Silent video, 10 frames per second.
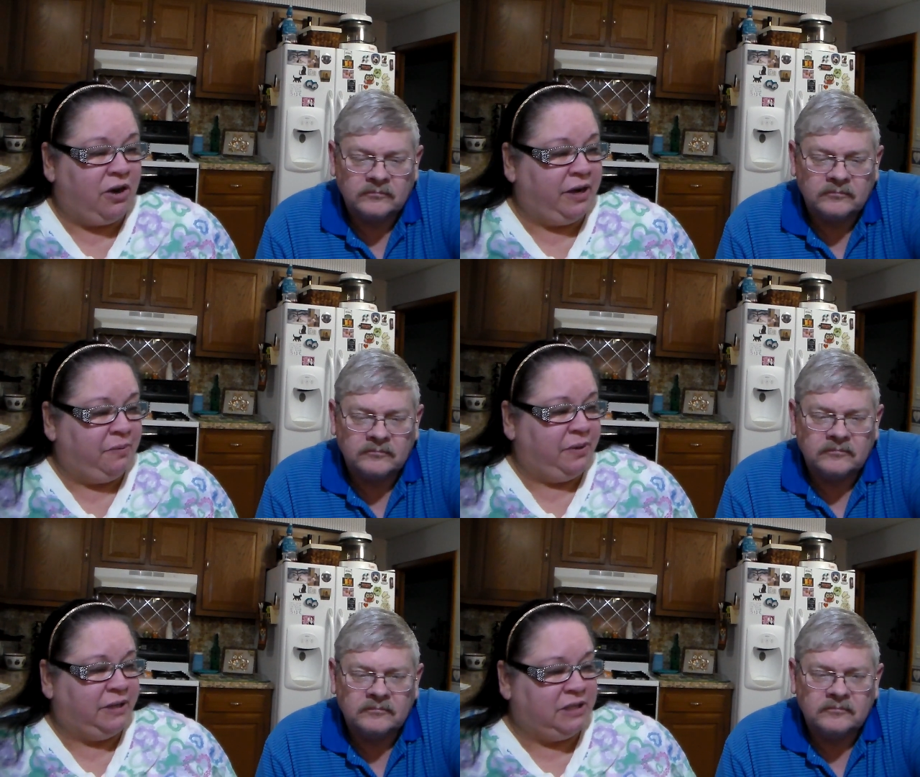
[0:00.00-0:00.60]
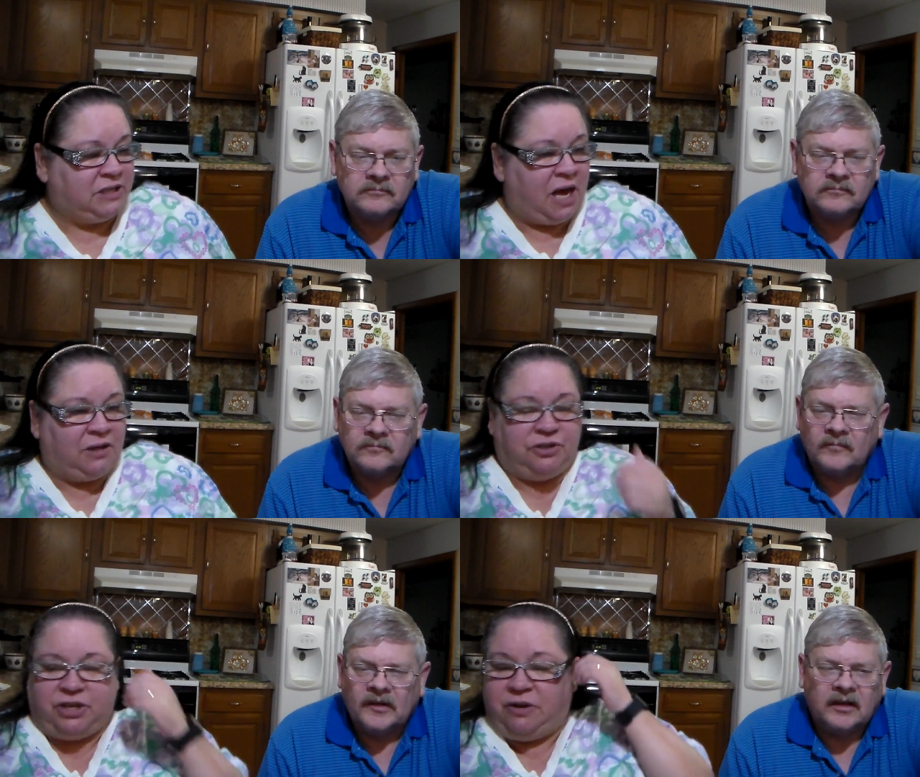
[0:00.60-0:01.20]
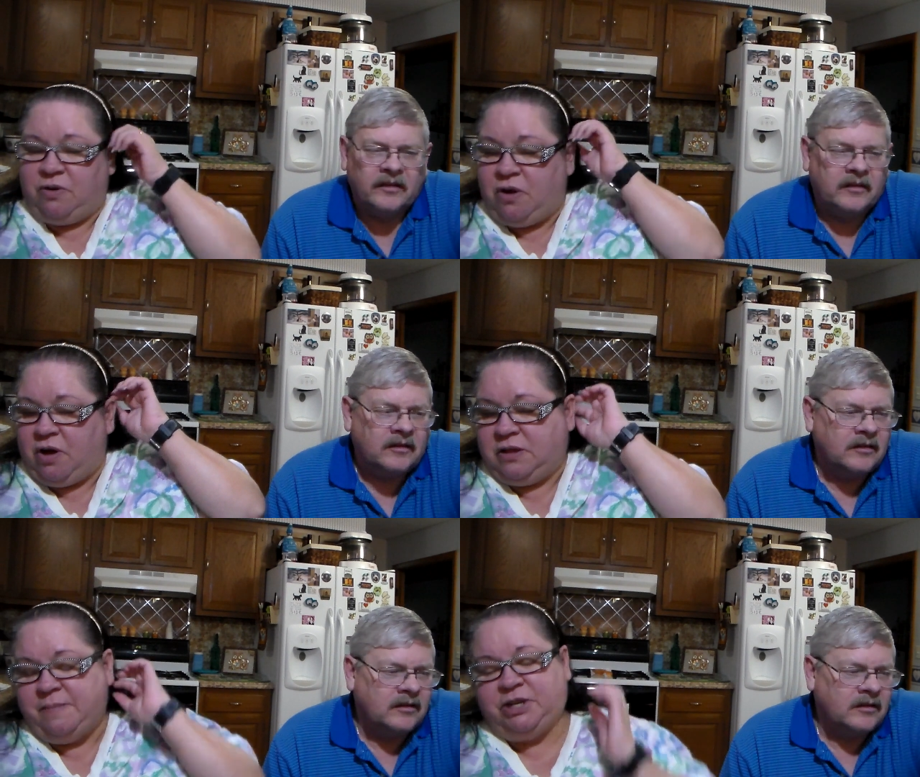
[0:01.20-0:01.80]
Speaker 1: started with this Dollar General
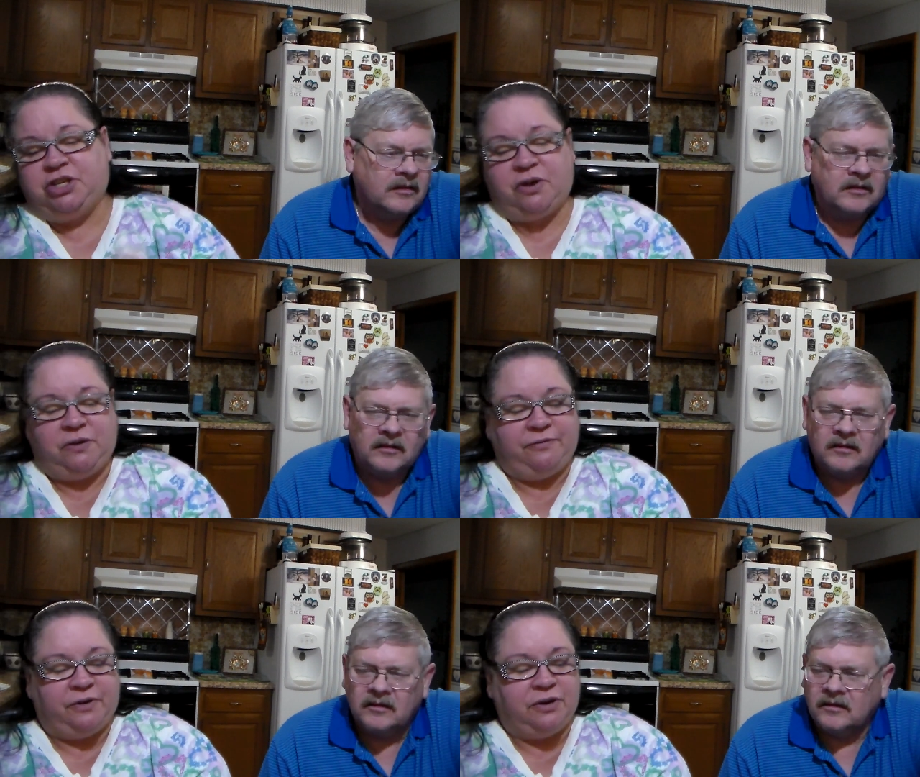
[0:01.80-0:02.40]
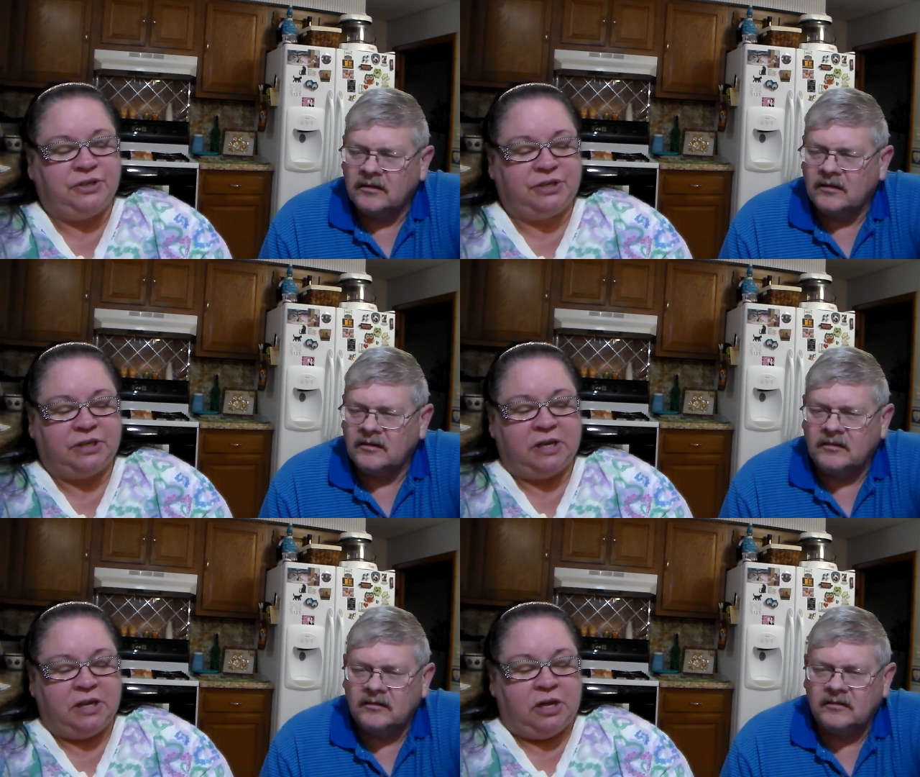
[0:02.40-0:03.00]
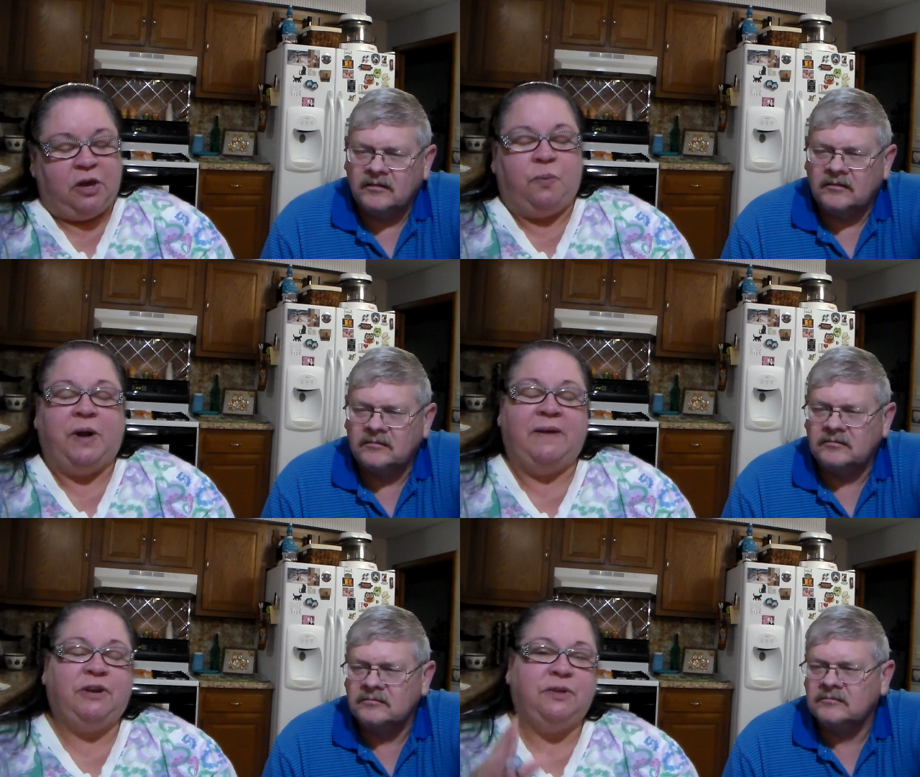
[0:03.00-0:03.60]
haul. Let me show you first.
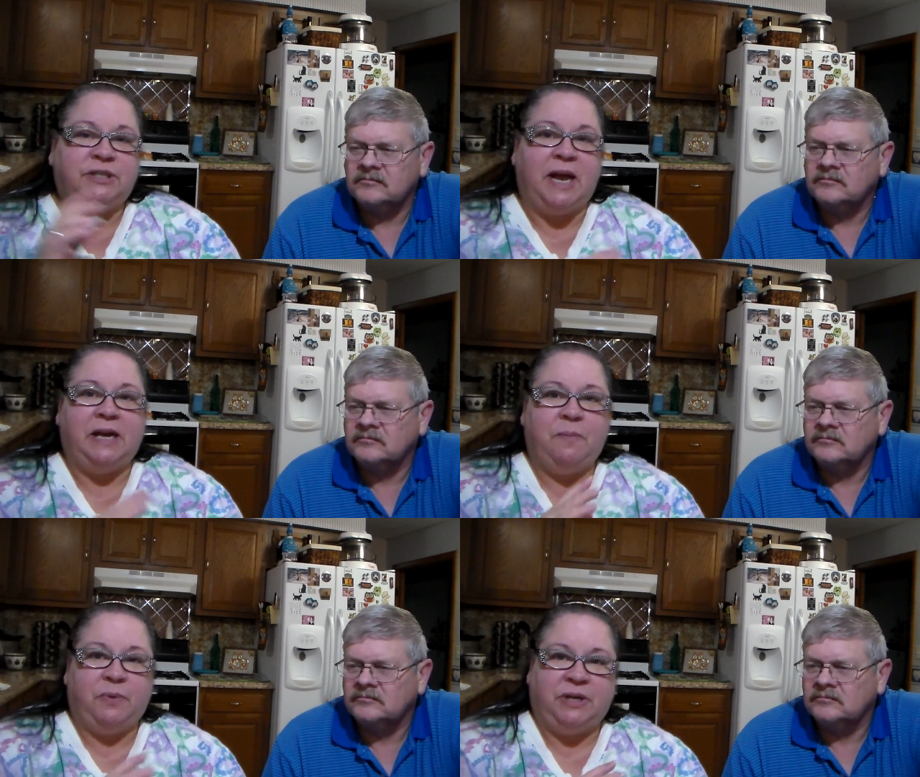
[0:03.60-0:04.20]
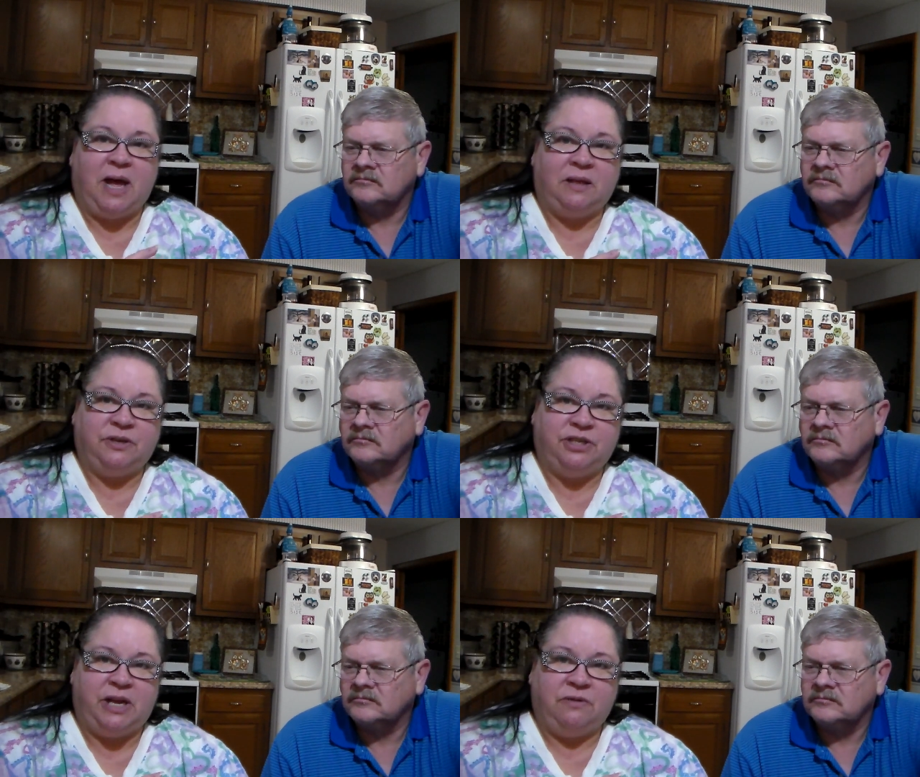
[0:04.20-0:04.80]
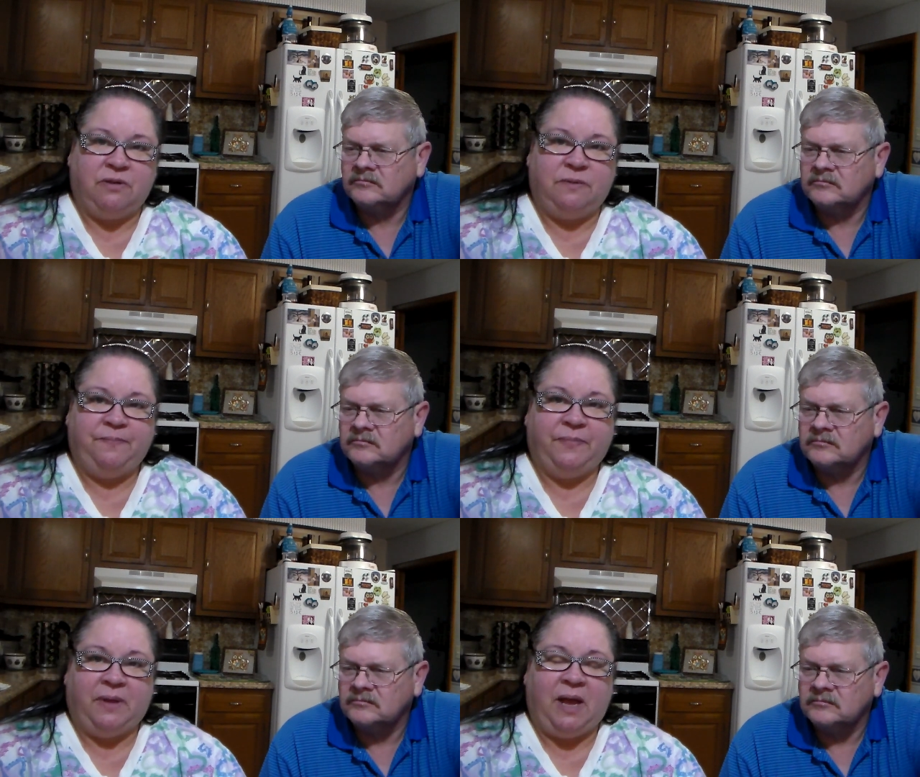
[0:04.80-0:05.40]
Whenever you sign up with Dollar
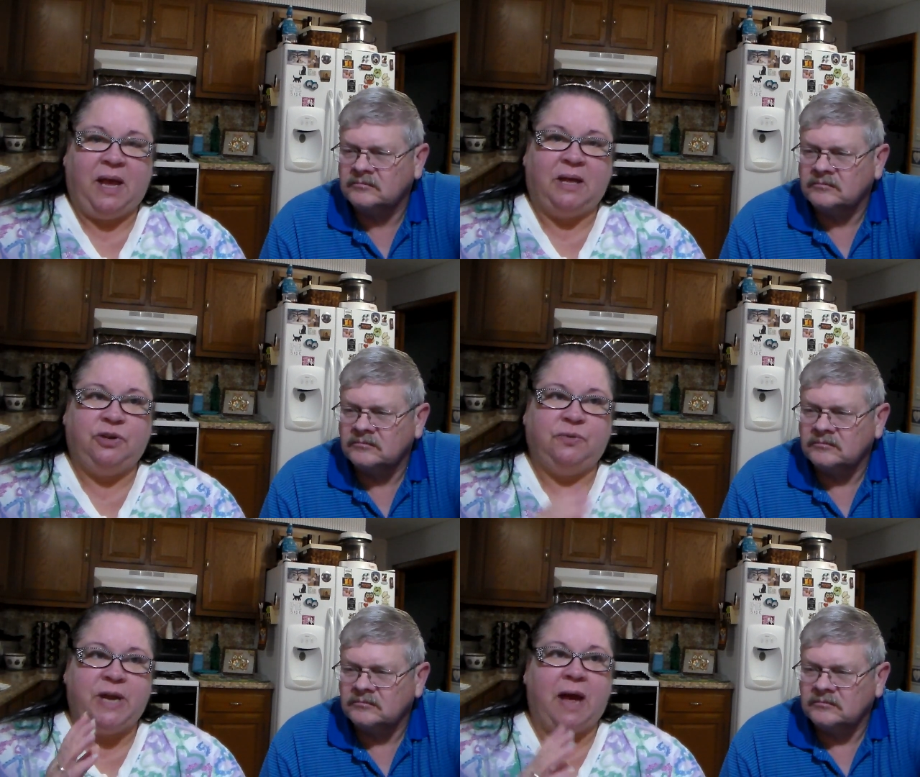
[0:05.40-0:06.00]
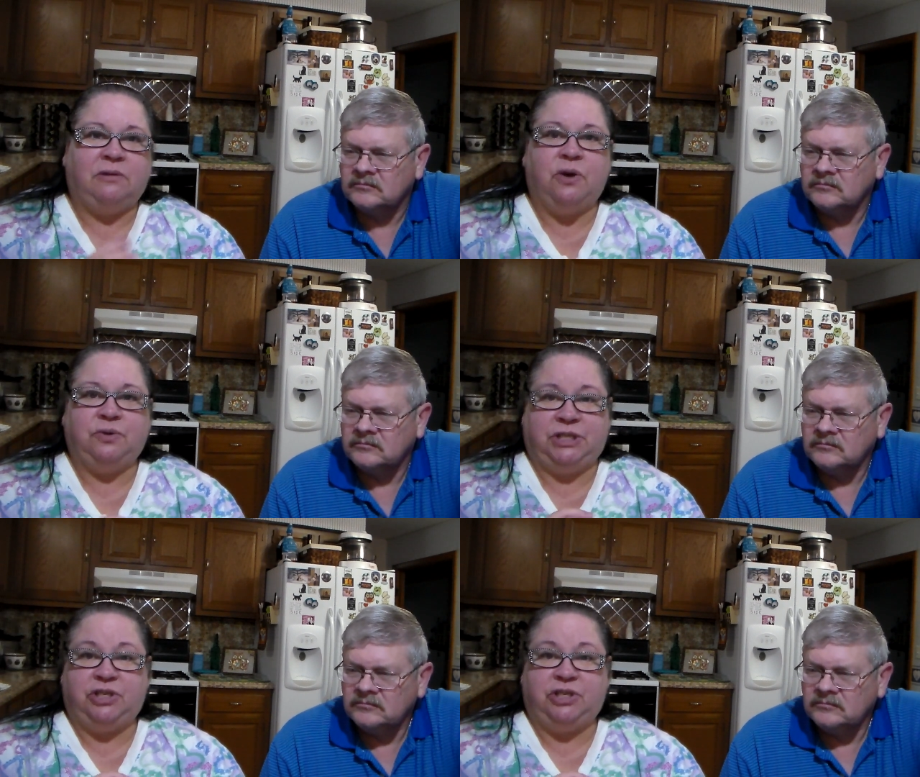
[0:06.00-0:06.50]
General and you download